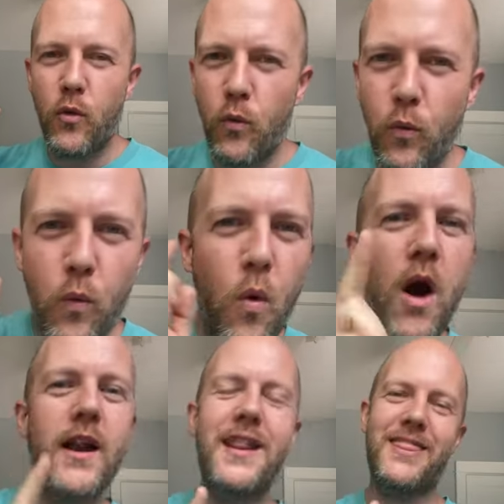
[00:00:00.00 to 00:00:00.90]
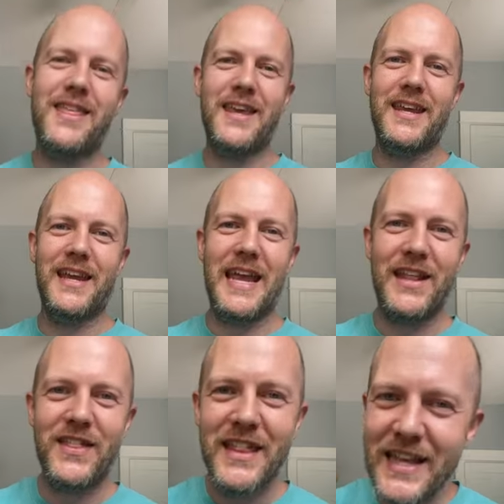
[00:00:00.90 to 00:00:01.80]
one thing
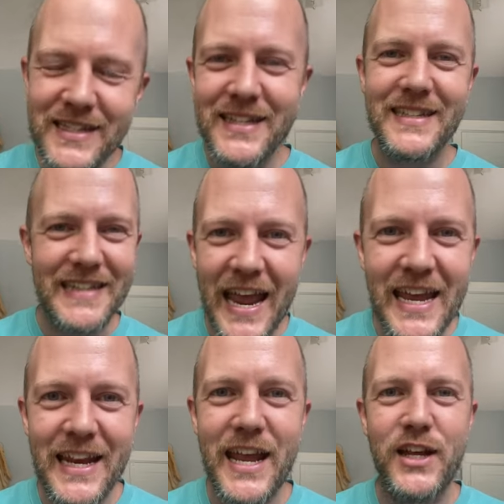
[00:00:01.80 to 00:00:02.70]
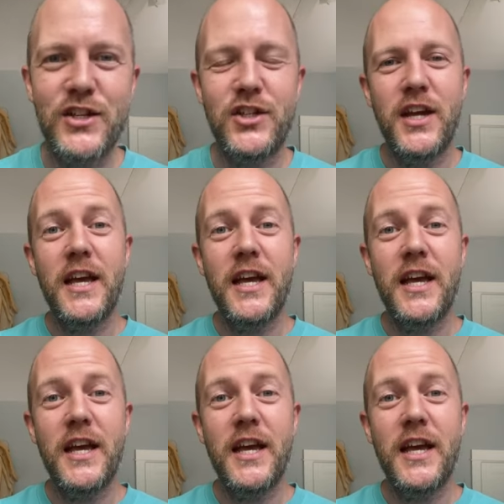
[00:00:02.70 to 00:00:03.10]
in this day and age,